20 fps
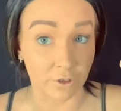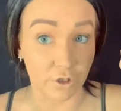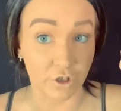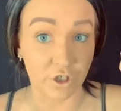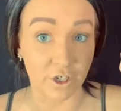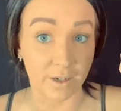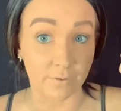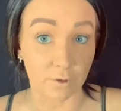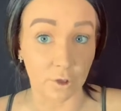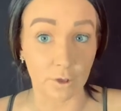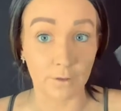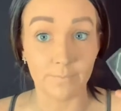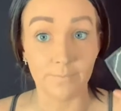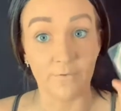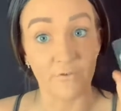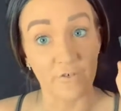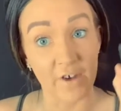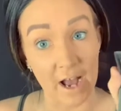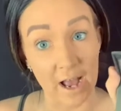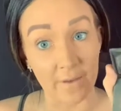General,
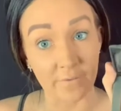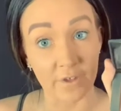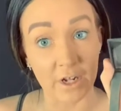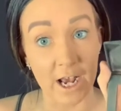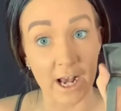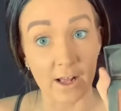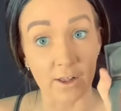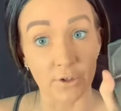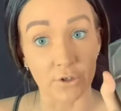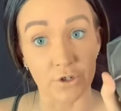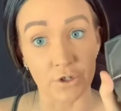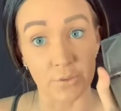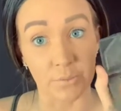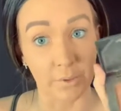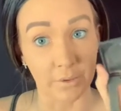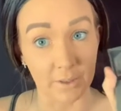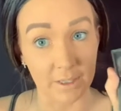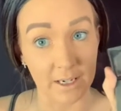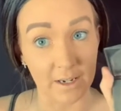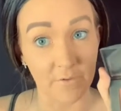$5,
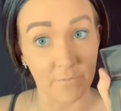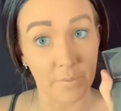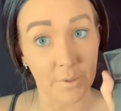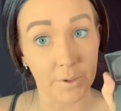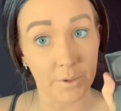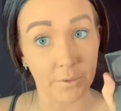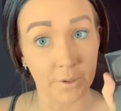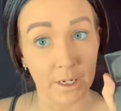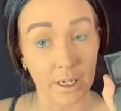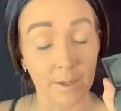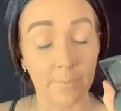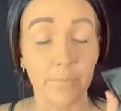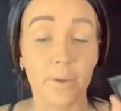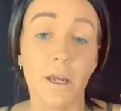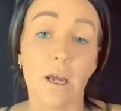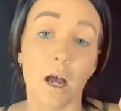Believe Beauty.